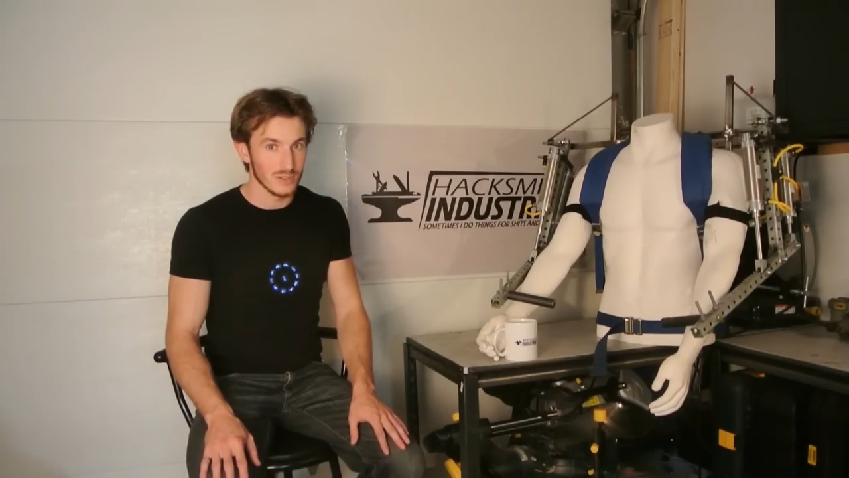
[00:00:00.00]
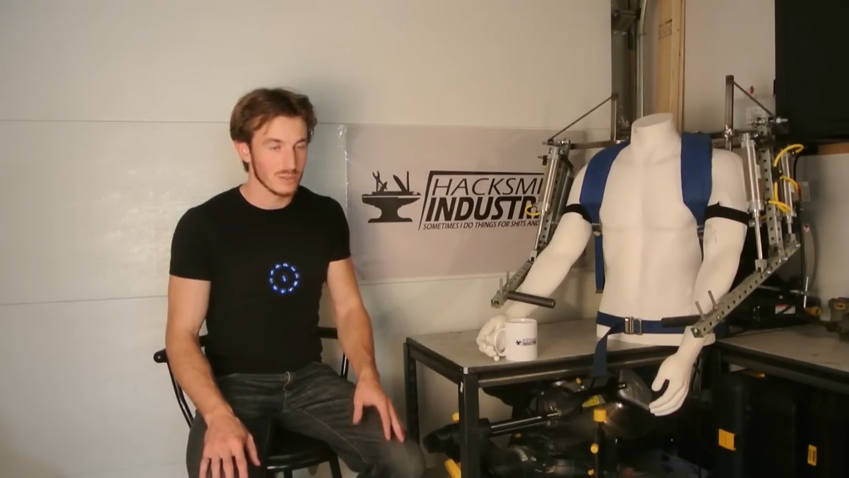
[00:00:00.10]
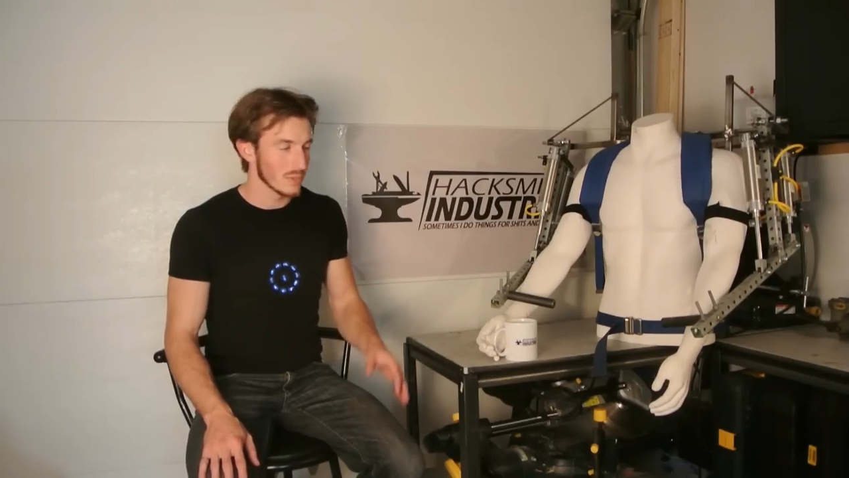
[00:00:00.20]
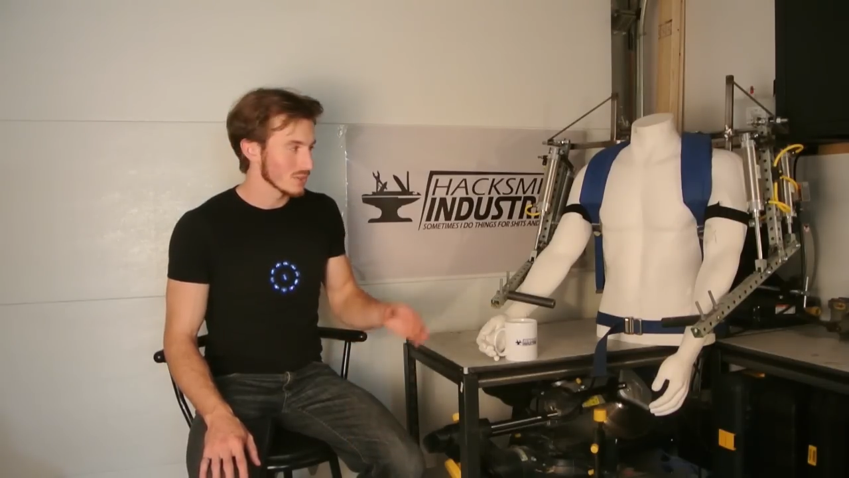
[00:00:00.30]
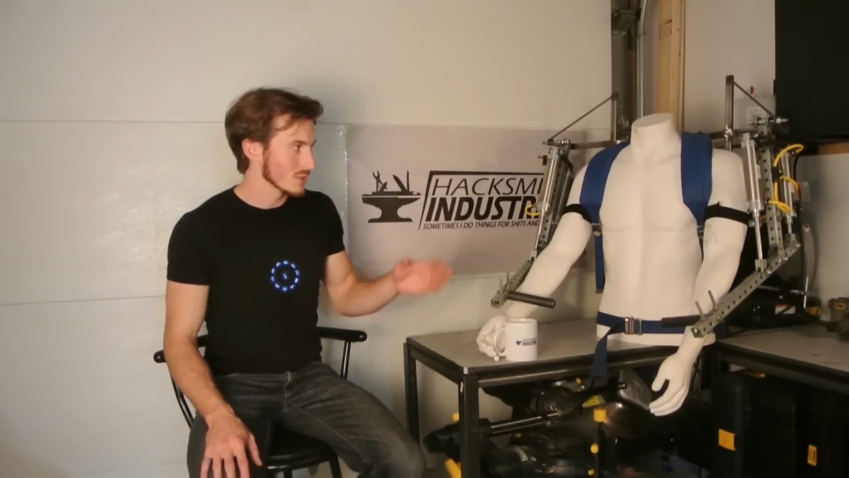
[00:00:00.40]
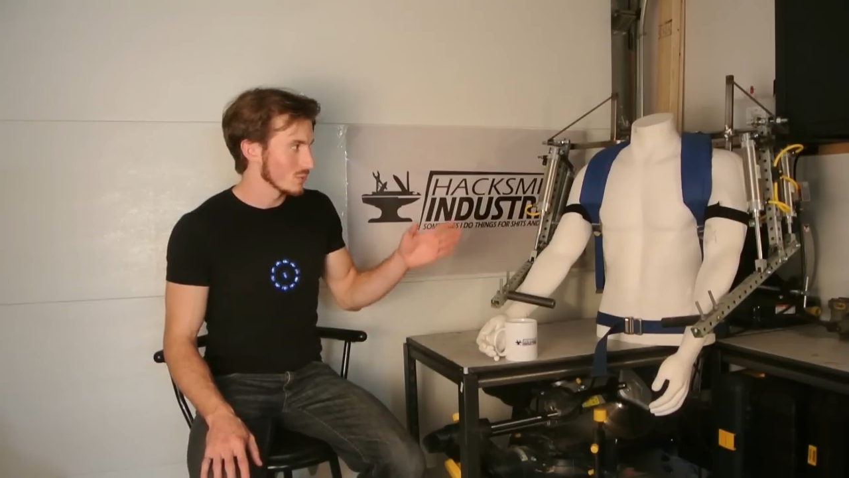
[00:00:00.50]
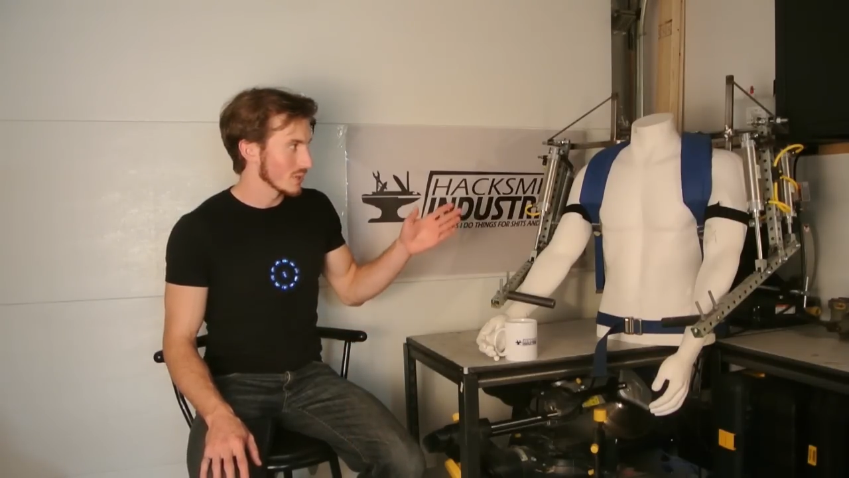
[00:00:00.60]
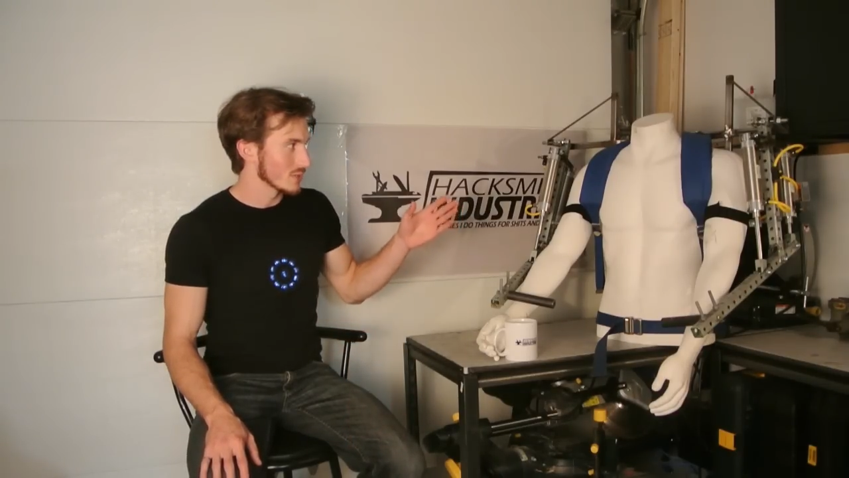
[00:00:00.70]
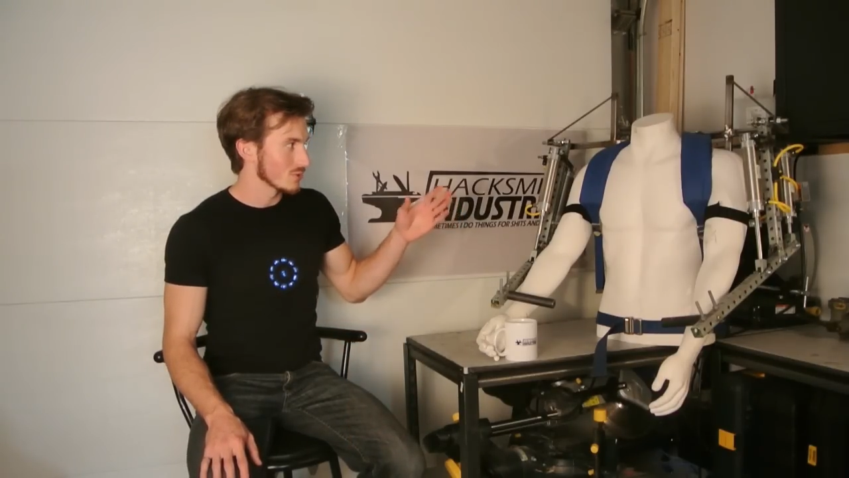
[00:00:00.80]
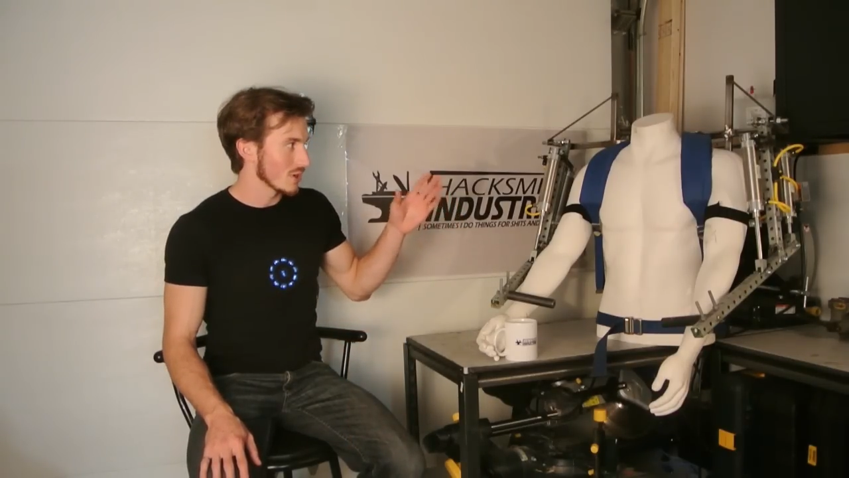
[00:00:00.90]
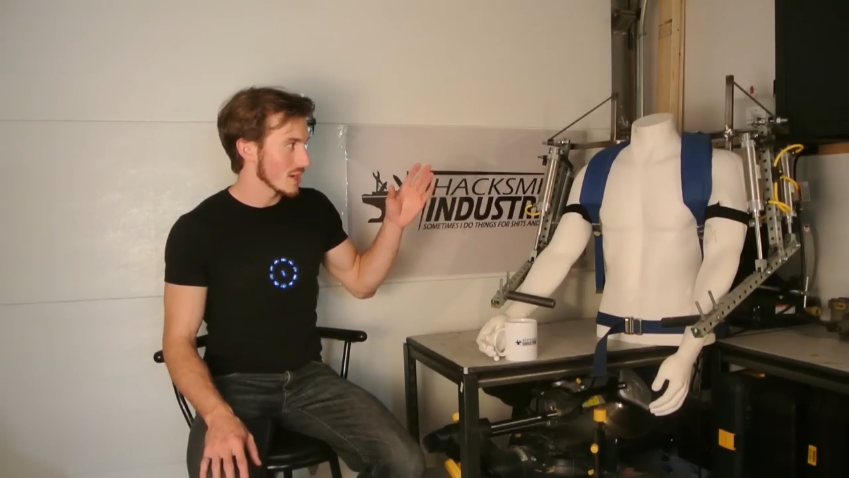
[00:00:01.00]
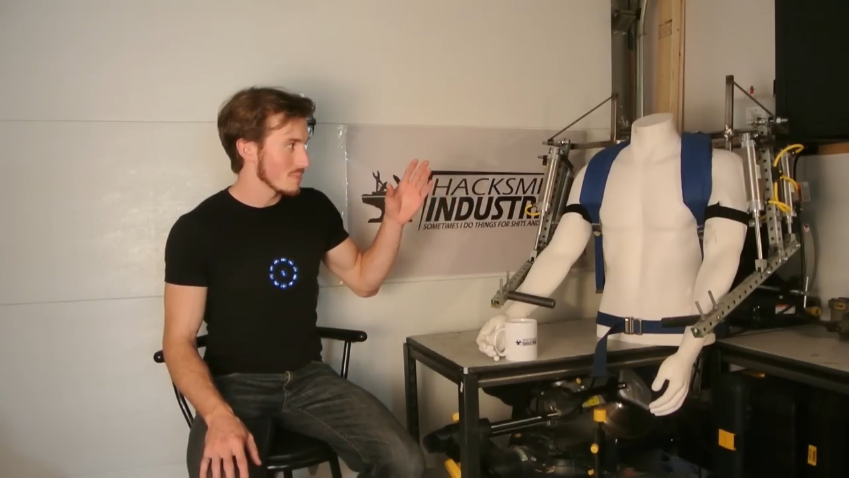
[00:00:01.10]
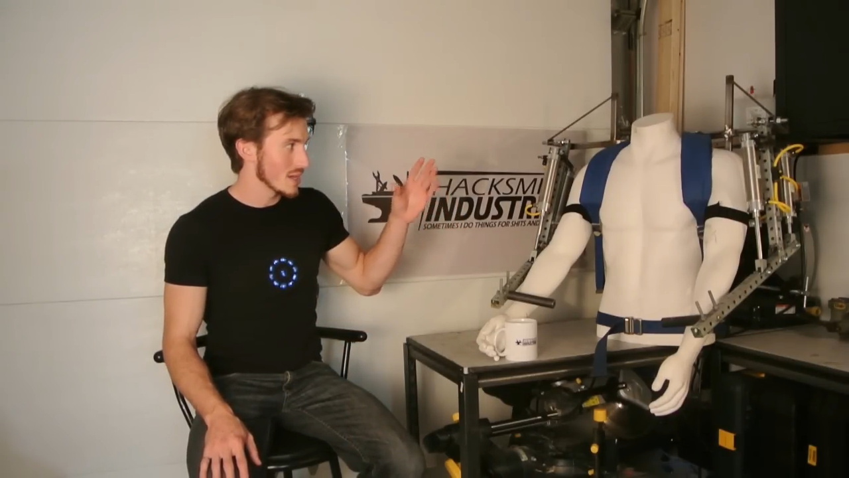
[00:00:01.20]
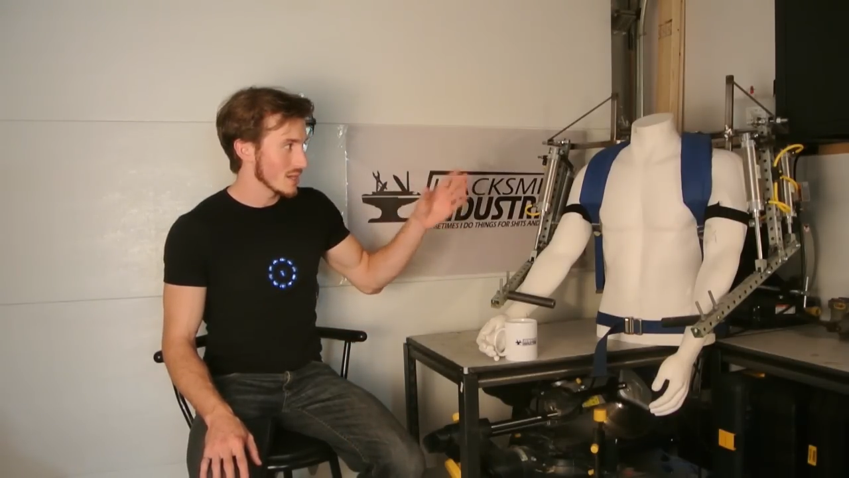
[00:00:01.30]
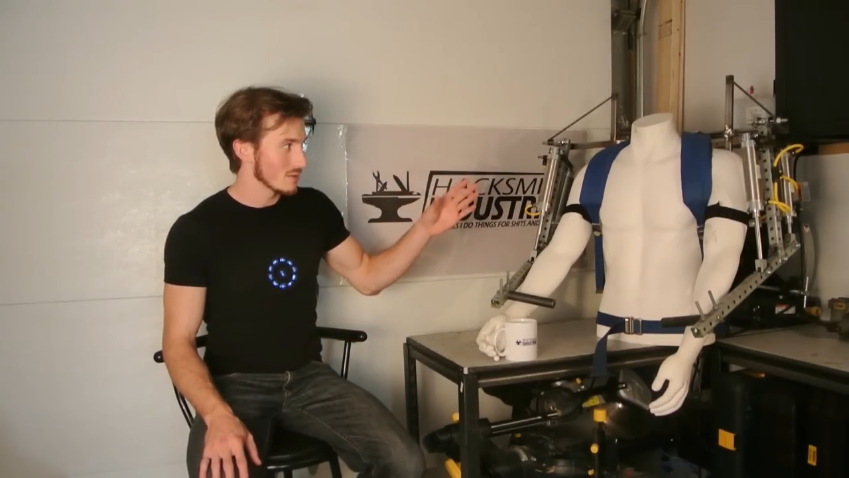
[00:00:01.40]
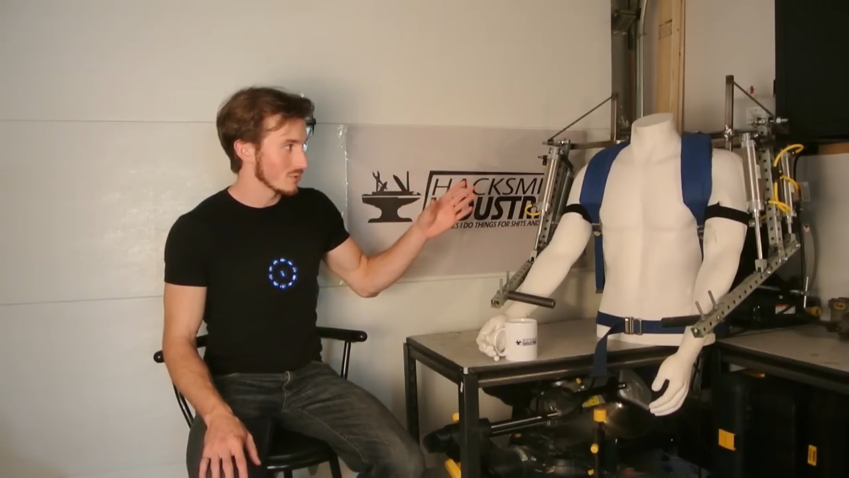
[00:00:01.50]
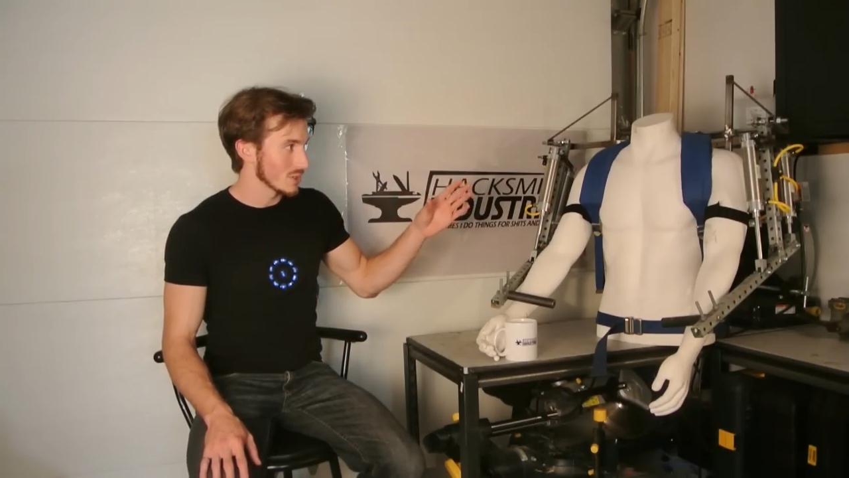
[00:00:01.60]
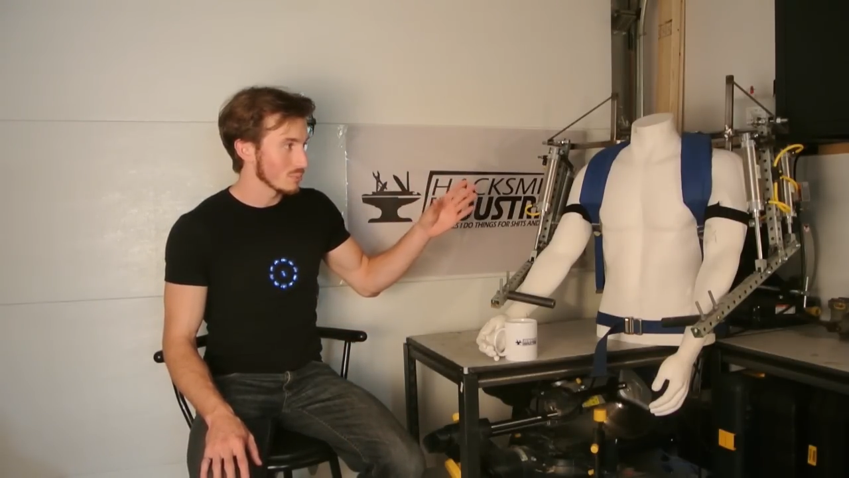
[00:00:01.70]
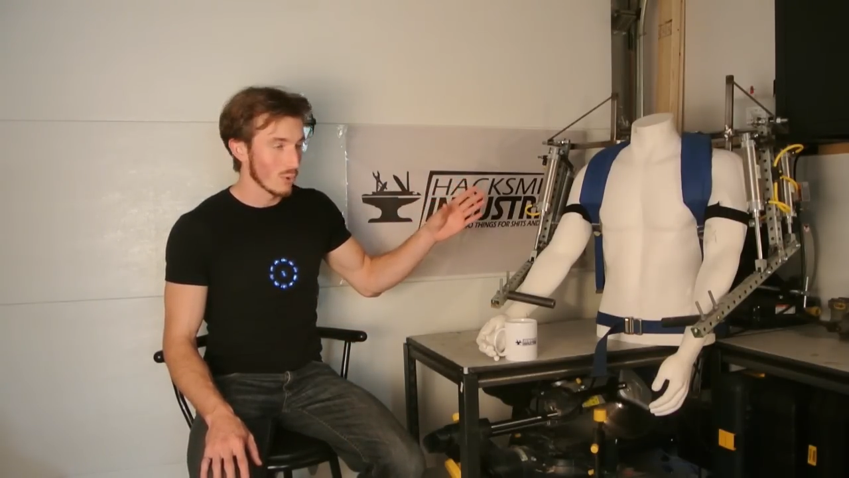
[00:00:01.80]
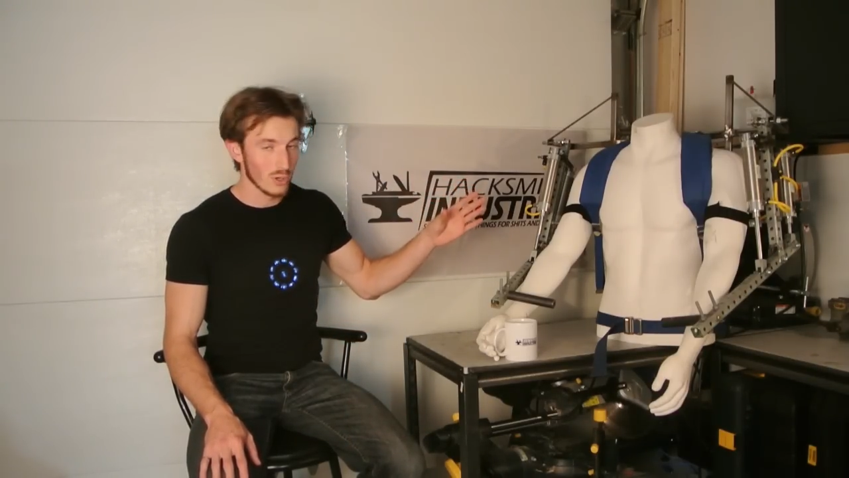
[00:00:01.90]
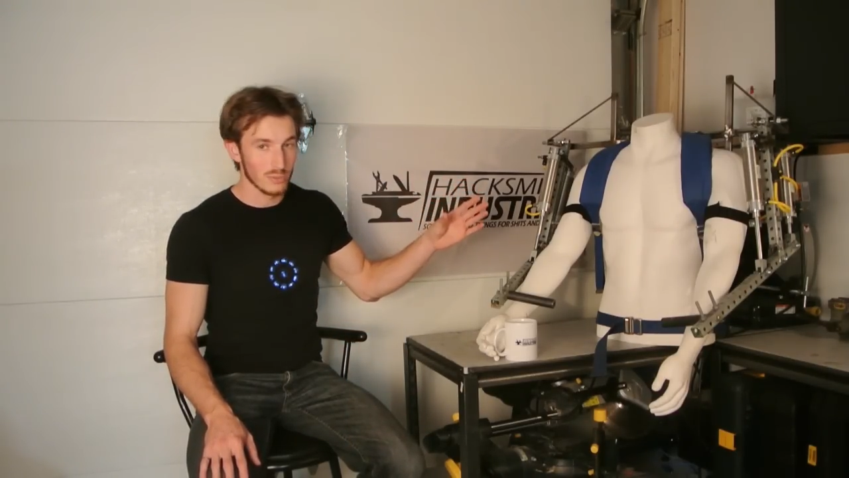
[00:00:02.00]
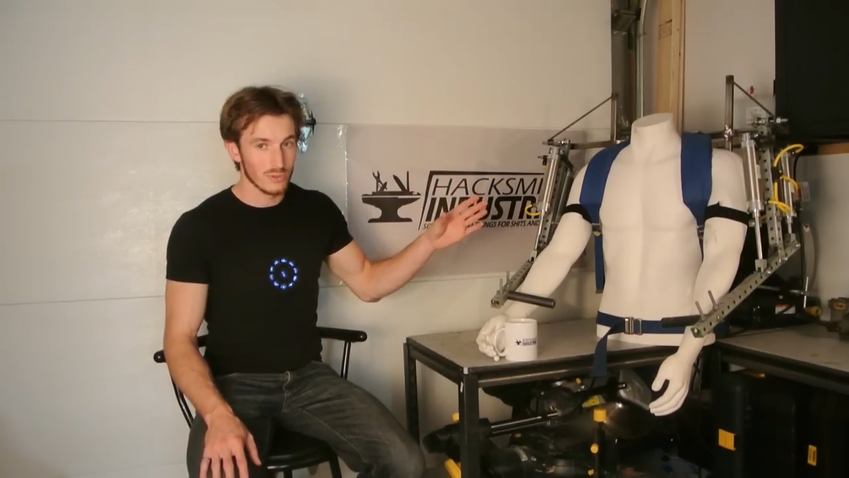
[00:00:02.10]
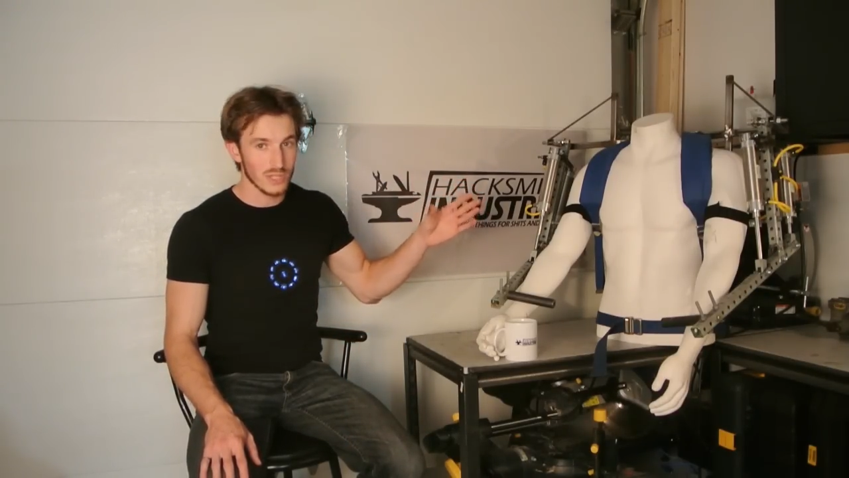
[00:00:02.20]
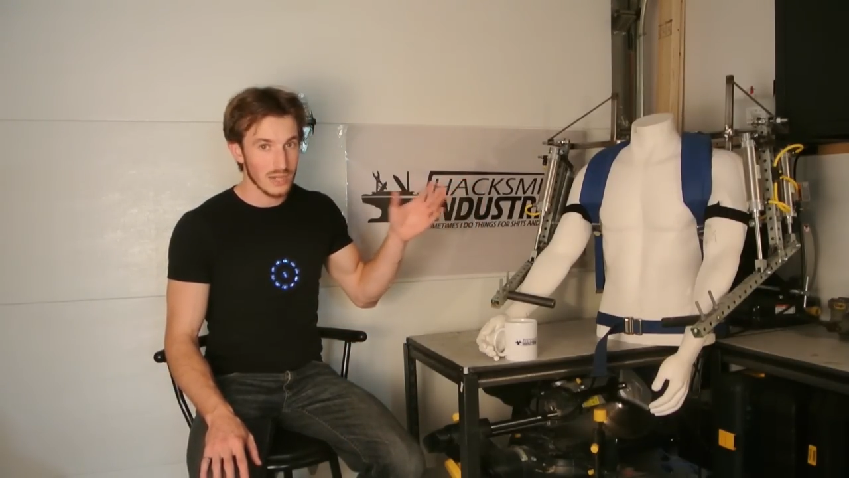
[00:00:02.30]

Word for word: especially when I try making it really portable,